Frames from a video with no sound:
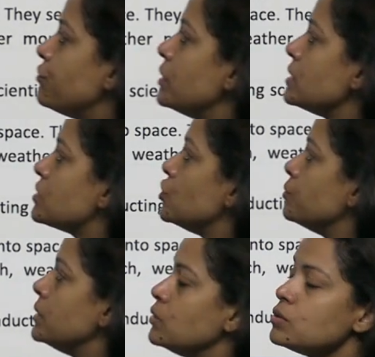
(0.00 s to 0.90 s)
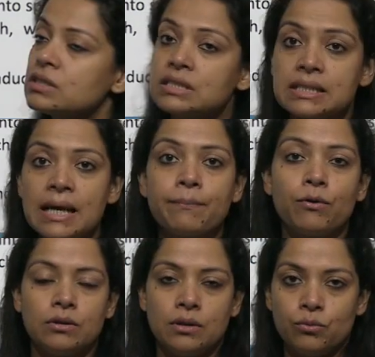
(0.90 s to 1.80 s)
the first human to step
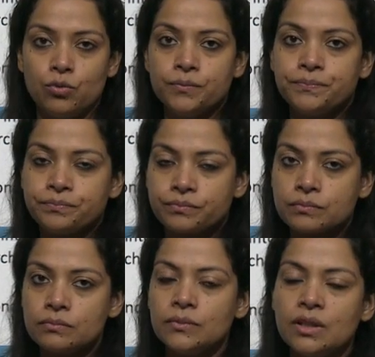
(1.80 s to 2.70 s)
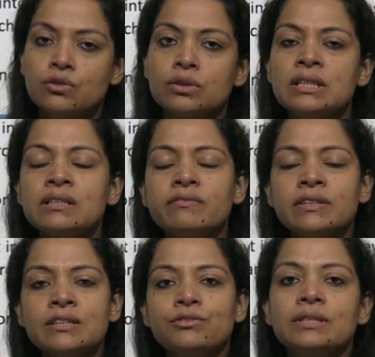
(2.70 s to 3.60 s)
on the moon. So these
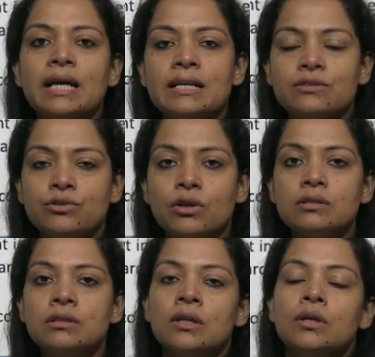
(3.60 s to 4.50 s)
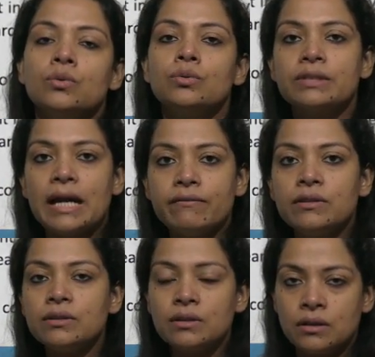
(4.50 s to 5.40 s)
were the 3 astronauts who
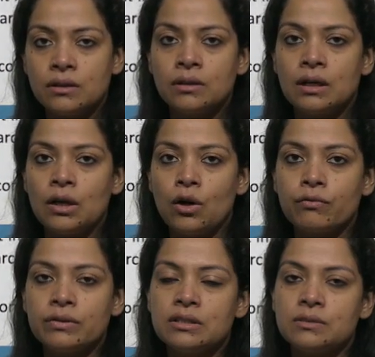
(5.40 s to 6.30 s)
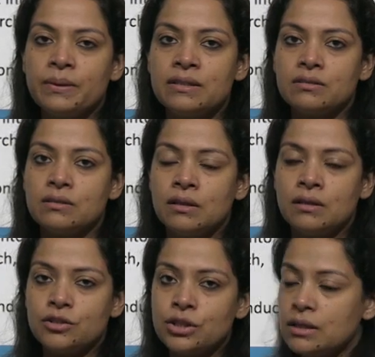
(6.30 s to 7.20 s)
traveled along with the space
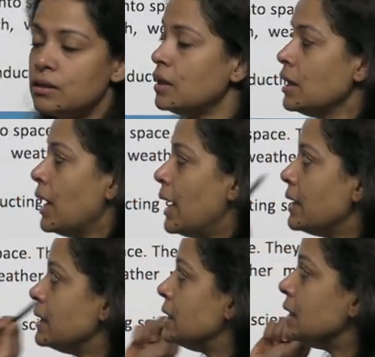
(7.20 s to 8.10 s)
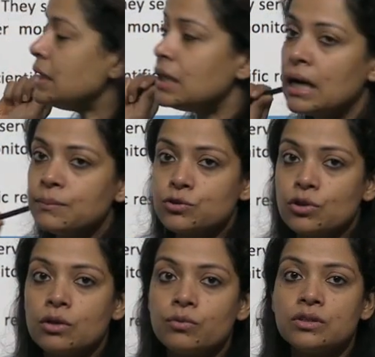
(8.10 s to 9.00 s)
shuttle, and Neil
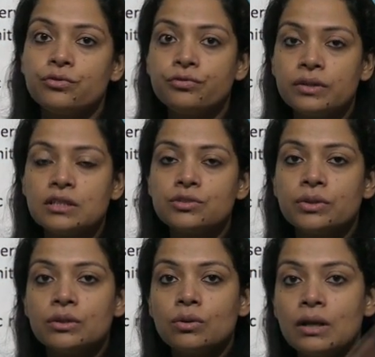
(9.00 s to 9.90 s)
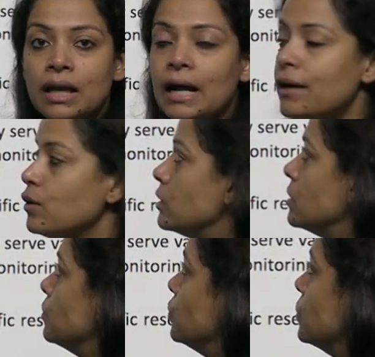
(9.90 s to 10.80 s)
Armstrong was the first one to land on
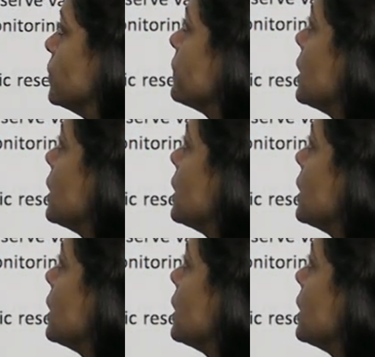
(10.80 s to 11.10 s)
the moon.